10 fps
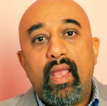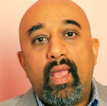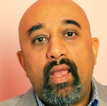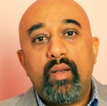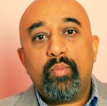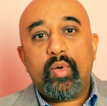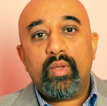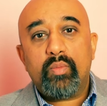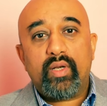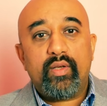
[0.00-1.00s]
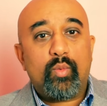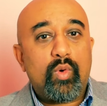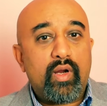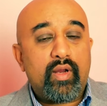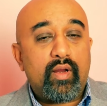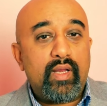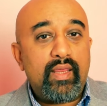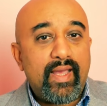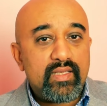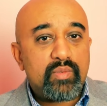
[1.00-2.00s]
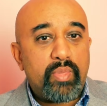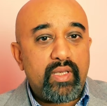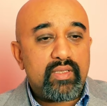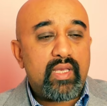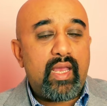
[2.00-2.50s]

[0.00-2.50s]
and putting money to work in that space.